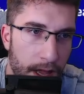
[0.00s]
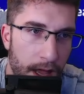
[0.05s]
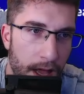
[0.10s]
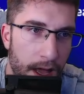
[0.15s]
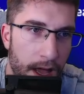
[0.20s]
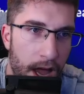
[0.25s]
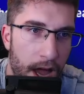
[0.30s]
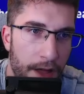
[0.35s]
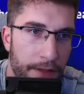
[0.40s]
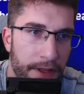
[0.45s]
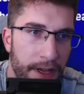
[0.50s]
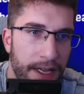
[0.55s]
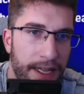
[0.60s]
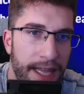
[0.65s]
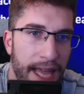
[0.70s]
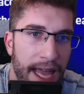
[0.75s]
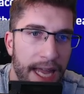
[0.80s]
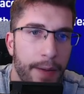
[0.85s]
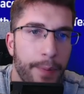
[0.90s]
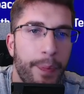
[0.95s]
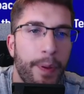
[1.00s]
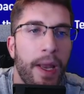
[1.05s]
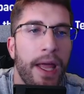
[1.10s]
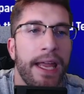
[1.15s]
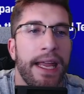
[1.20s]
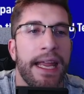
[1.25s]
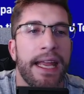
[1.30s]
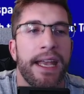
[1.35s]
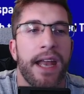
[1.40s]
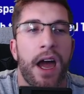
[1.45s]
Other
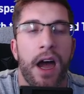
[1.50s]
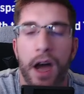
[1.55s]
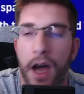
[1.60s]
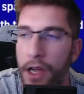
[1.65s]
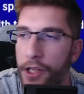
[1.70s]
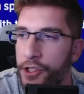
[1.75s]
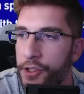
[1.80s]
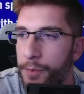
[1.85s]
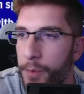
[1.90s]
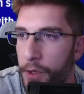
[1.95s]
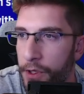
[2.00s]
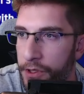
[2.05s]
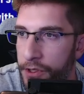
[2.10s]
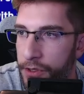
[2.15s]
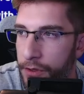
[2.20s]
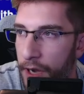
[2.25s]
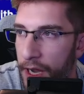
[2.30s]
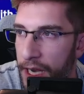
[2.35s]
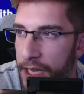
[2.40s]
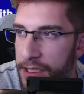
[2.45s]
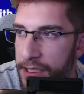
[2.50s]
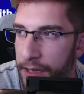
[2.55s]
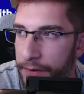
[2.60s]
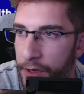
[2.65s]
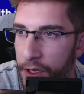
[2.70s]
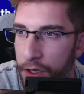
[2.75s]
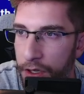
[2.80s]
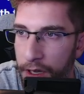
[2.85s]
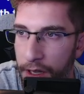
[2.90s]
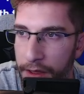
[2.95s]
gameplay enhancements. Right, let's
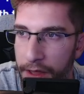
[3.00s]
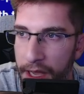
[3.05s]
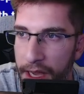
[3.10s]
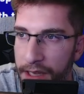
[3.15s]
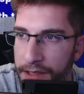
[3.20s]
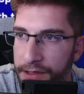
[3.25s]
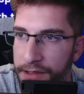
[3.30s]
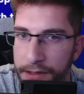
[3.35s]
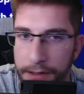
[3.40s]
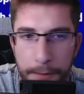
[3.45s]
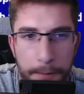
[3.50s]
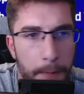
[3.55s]
have a look at this.